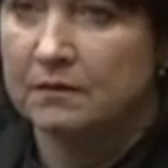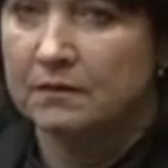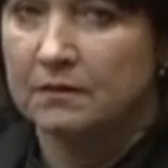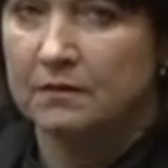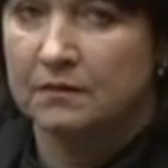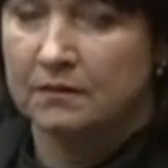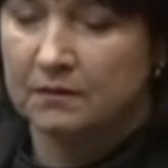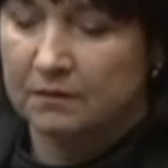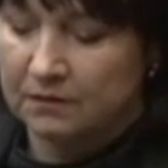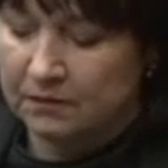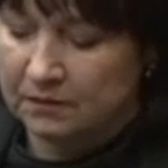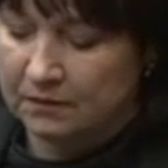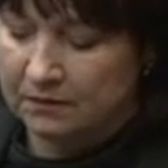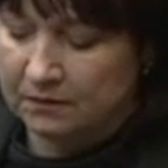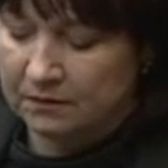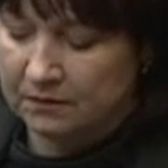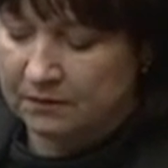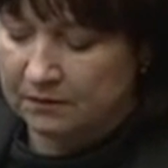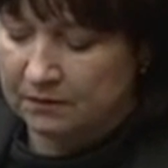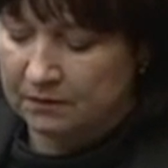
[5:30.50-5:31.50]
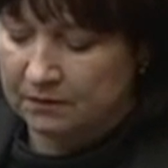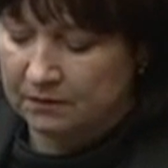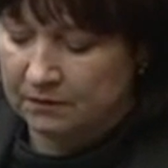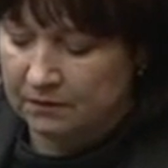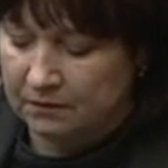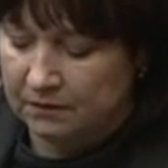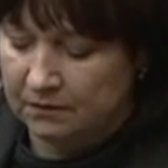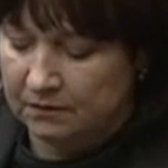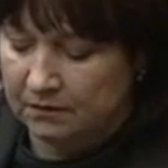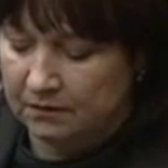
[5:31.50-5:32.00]

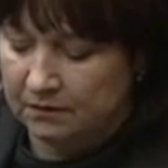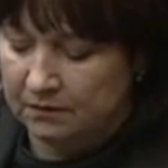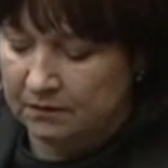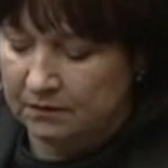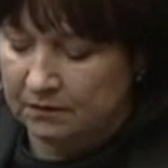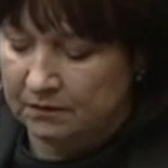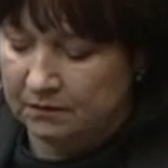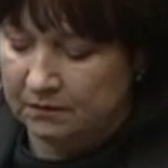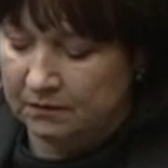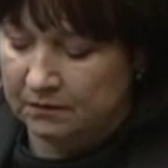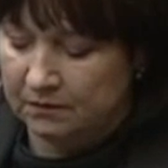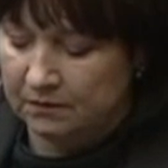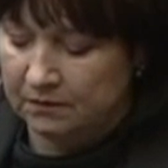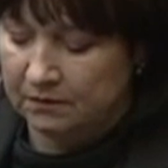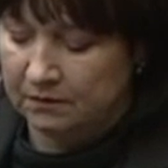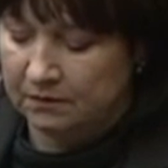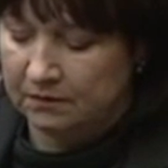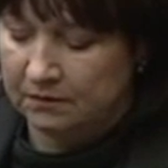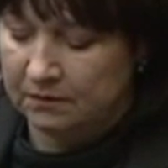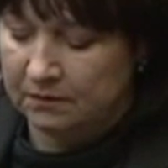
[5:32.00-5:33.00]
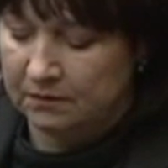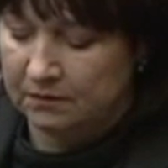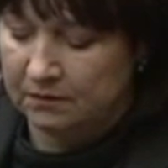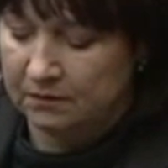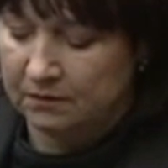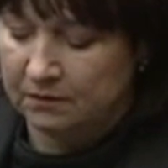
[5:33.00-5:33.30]
(silent)